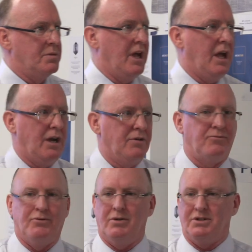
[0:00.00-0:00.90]
demand
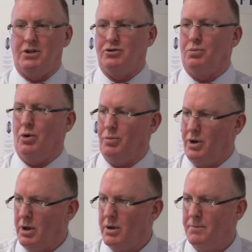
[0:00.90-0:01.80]
for residential
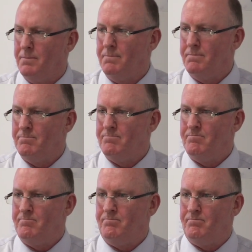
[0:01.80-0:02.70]
property.
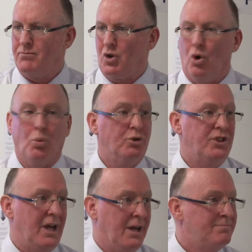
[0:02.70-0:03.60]
Or would
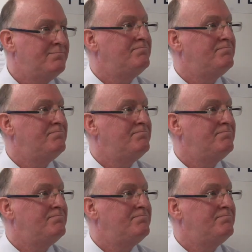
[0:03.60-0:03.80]
there?